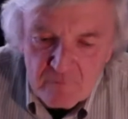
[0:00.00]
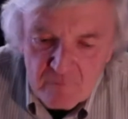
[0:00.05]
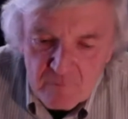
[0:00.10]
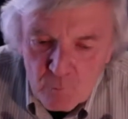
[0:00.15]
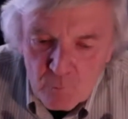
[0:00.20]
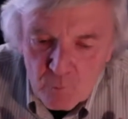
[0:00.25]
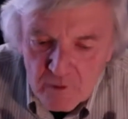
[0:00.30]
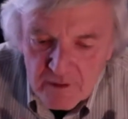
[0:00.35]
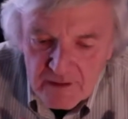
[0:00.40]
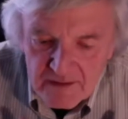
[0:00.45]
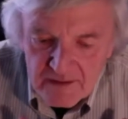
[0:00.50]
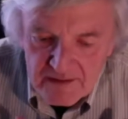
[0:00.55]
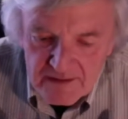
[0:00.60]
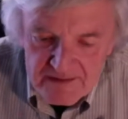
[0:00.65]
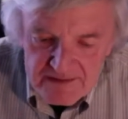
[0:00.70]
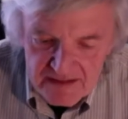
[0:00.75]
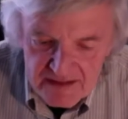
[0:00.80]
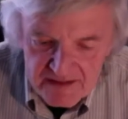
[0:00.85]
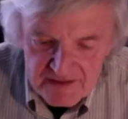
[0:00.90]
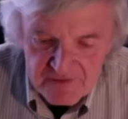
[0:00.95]
when an
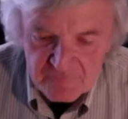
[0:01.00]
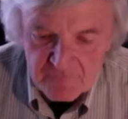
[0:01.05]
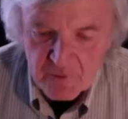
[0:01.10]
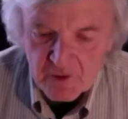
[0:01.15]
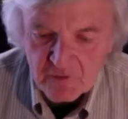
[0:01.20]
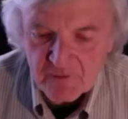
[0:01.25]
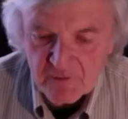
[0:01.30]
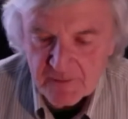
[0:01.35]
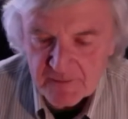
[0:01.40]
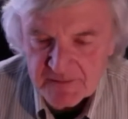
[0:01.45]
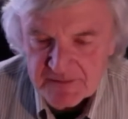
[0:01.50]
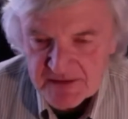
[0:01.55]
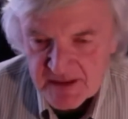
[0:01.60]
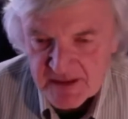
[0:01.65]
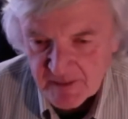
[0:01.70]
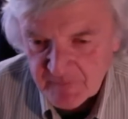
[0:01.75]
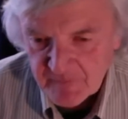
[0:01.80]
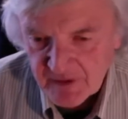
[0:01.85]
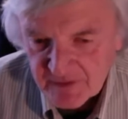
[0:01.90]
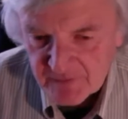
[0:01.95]
incentive program is
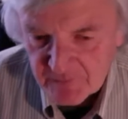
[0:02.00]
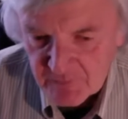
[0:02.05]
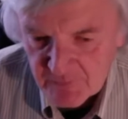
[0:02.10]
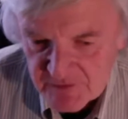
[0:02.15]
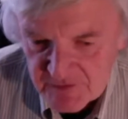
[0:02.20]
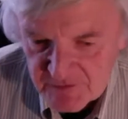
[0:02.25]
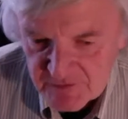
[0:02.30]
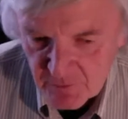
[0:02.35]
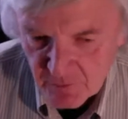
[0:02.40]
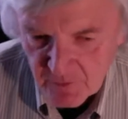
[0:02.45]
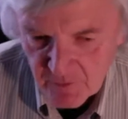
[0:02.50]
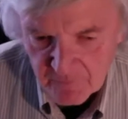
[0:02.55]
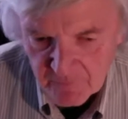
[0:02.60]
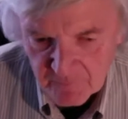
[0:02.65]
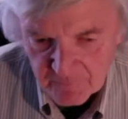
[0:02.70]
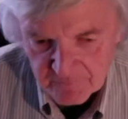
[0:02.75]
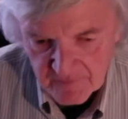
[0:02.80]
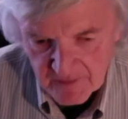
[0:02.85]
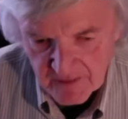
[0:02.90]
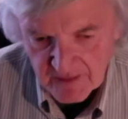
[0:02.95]
coming into a
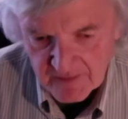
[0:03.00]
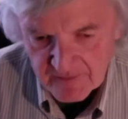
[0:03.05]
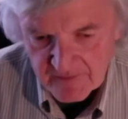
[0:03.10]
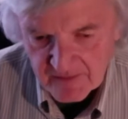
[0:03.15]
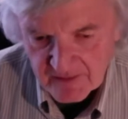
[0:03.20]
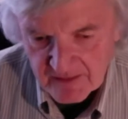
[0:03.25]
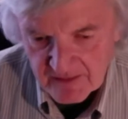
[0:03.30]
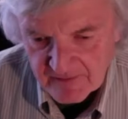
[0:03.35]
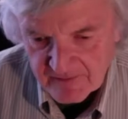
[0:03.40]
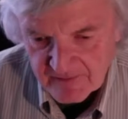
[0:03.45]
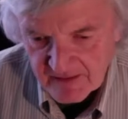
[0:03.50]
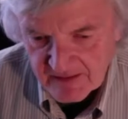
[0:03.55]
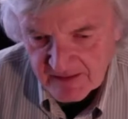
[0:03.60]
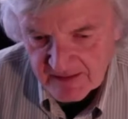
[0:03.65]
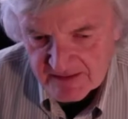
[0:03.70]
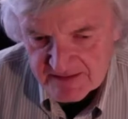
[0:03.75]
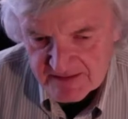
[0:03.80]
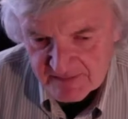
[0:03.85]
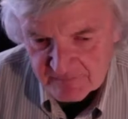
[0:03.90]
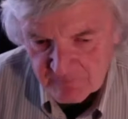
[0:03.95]
store, I think
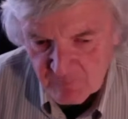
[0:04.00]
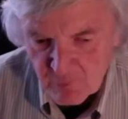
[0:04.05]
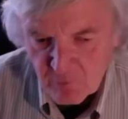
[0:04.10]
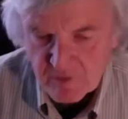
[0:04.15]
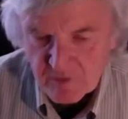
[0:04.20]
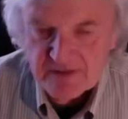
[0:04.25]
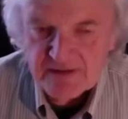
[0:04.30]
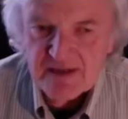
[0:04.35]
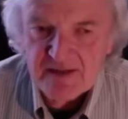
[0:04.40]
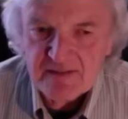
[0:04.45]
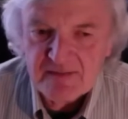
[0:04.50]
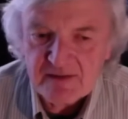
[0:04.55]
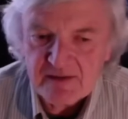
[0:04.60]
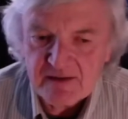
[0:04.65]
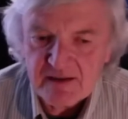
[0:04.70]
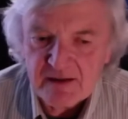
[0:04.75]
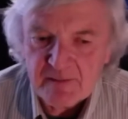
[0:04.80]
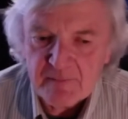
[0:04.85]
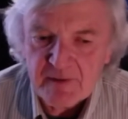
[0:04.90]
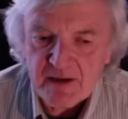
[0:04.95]
it's important to
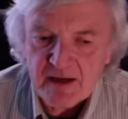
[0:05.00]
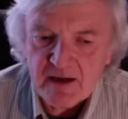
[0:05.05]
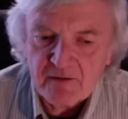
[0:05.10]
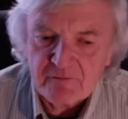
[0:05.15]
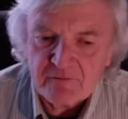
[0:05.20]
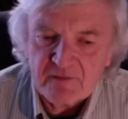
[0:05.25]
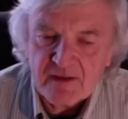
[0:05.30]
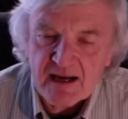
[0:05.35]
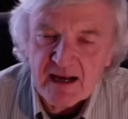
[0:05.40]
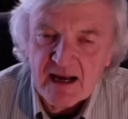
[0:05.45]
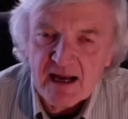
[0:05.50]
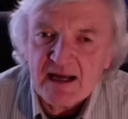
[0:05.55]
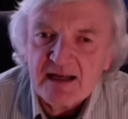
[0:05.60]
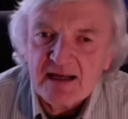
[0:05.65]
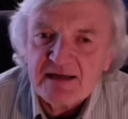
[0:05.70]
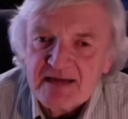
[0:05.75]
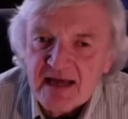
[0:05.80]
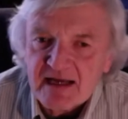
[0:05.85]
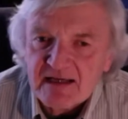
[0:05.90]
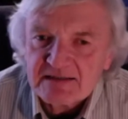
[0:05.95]
think about the
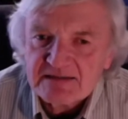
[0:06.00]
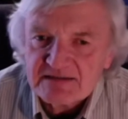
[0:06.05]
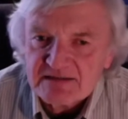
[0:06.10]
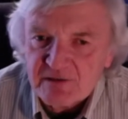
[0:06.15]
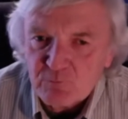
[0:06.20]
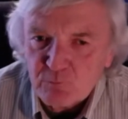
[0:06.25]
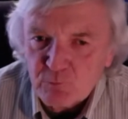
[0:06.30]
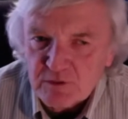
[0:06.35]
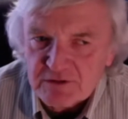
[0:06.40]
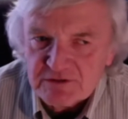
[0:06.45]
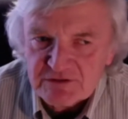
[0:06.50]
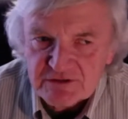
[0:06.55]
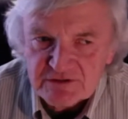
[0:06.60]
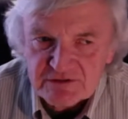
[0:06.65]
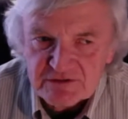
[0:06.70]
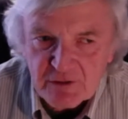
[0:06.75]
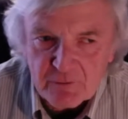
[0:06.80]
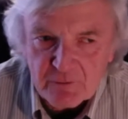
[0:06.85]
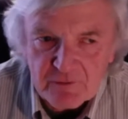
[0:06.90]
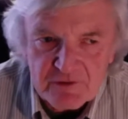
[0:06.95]
context in which it's
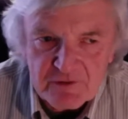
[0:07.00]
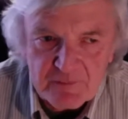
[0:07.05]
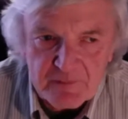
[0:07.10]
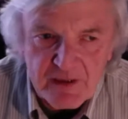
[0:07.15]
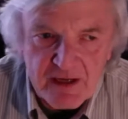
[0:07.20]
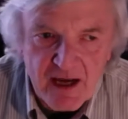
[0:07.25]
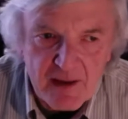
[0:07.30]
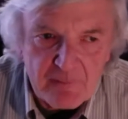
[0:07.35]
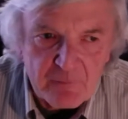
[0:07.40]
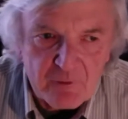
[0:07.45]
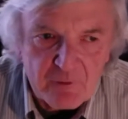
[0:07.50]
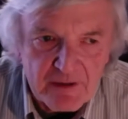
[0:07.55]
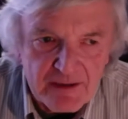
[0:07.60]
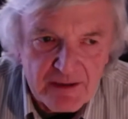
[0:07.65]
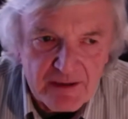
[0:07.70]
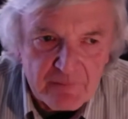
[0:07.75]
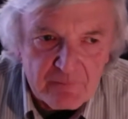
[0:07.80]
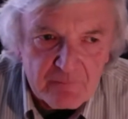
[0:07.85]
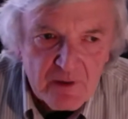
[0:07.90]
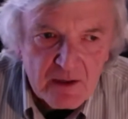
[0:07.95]
going to be
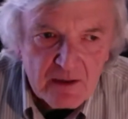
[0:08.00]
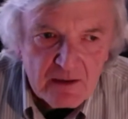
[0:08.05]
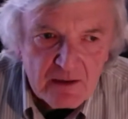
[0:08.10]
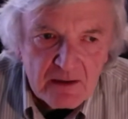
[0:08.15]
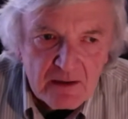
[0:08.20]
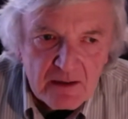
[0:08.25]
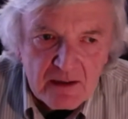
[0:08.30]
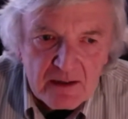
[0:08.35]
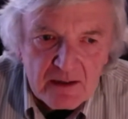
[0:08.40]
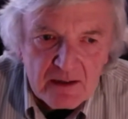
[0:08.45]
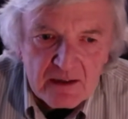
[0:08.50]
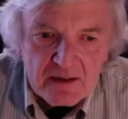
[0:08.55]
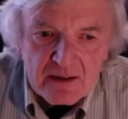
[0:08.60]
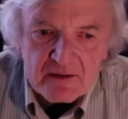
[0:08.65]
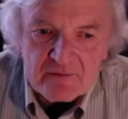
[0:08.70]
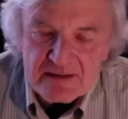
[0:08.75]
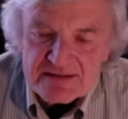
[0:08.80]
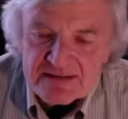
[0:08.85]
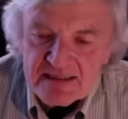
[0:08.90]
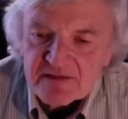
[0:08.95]
operating.
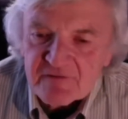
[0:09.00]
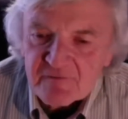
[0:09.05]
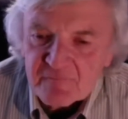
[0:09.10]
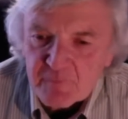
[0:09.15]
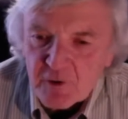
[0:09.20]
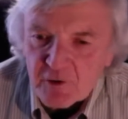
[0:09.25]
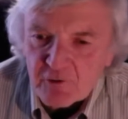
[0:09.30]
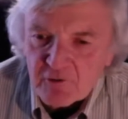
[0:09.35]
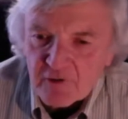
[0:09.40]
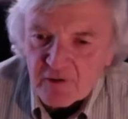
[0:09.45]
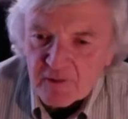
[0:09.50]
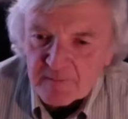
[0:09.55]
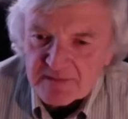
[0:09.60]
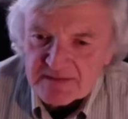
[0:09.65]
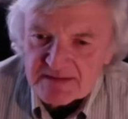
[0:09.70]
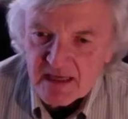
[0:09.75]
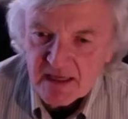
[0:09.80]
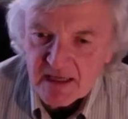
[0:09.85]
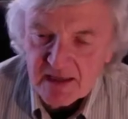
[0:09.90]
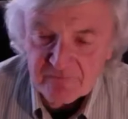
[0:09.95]
The incentive program
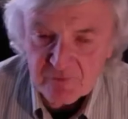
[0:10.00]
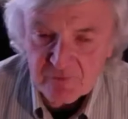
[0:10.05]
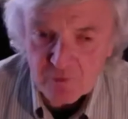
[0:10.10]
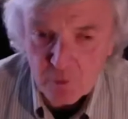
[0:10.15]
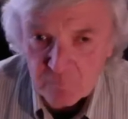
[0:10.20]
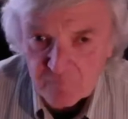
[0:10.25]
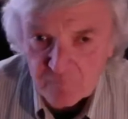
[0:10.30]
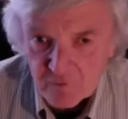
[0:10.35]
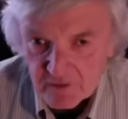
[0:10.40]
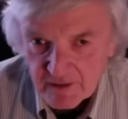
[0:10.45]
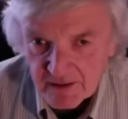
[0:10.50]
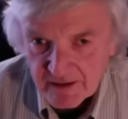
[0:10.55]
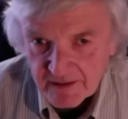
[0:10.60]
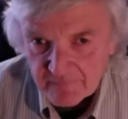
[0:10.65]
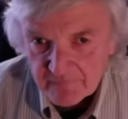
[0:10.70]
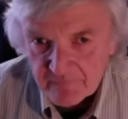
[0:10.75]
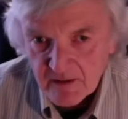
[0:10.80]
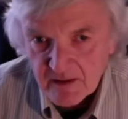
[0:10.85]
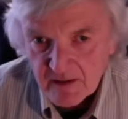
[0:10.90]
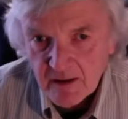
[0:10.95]
is kind of an overlay.
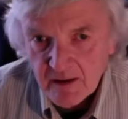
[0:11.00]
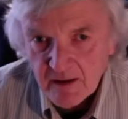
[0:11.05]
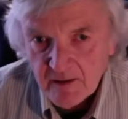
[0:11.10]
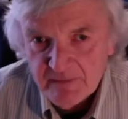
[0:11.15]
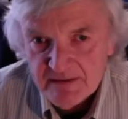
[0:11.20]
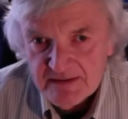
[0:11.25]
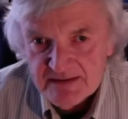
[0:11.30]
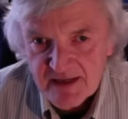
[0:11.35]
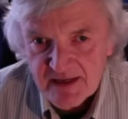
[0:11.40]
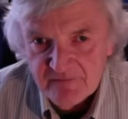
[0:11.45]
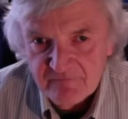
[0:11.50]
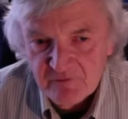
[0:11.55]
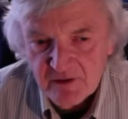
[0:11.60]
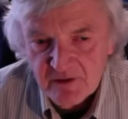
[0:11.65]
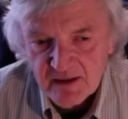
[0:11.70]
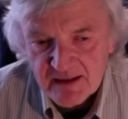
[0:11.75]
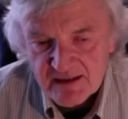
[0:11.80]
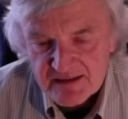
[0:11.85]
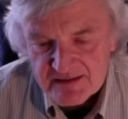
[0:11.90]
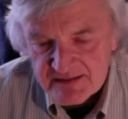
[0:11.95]

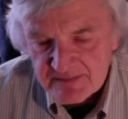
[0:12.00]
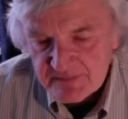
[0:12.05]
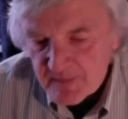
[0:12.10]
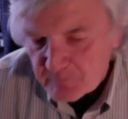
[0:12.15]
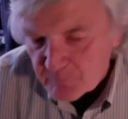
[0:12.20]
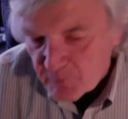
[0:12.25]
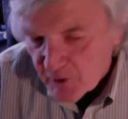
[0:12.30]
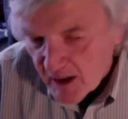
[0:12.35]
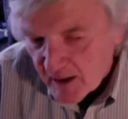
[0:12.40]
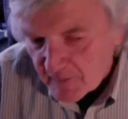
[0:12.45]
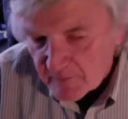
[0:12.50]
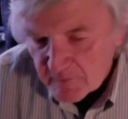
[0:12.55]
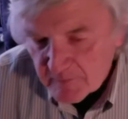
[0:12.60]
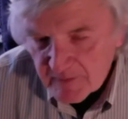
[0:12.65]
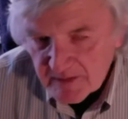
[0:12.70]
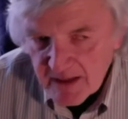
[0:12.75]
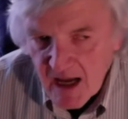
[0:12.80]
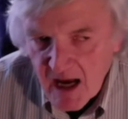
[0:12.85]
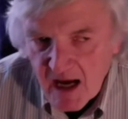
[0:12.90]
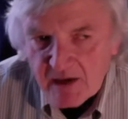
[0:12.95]
It's
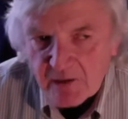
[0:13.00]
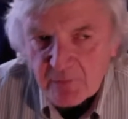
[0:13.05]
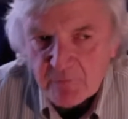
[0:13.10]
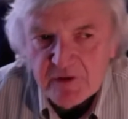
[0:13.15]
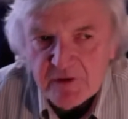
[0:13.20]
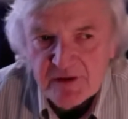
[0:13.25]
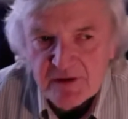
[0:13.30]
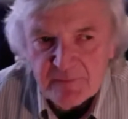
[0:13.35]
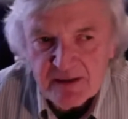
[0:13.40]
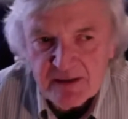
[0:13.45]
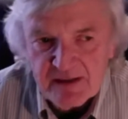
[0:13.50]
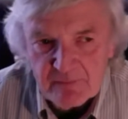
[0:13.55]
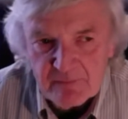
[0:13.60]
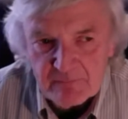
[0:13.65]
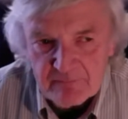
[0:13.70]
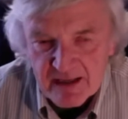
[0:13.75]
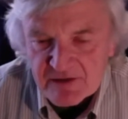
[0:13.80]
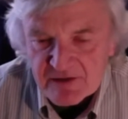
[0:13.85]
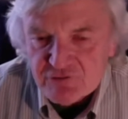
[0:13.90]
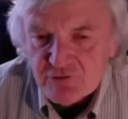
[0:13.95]
probably not going to be the
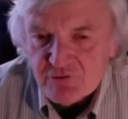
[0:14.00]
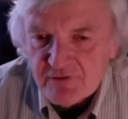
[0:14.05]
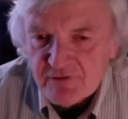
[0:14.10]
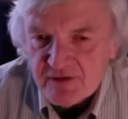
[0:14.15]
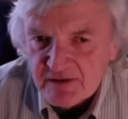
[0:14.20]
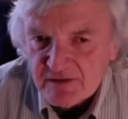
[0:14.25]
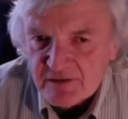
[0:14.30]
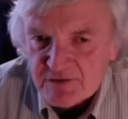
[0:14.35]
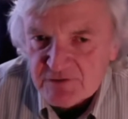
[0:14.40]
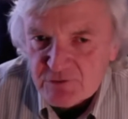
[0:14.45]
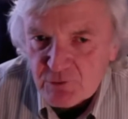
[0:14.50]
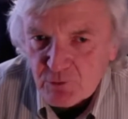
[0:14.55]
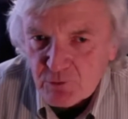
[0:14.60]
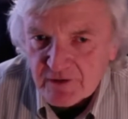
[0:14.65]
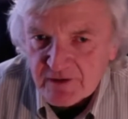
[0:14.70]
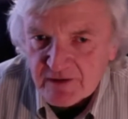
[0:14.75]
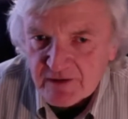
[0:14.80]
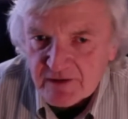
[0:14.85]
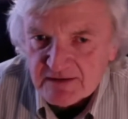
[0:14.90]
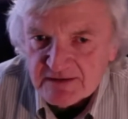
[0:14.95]
major thing the store
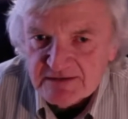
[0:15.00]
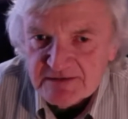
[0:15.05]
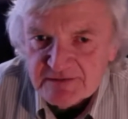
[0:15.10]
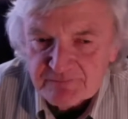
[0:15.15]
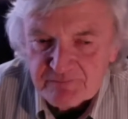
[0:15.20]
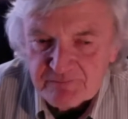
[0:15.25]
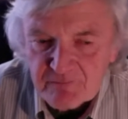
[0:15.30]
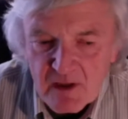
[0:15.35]
does.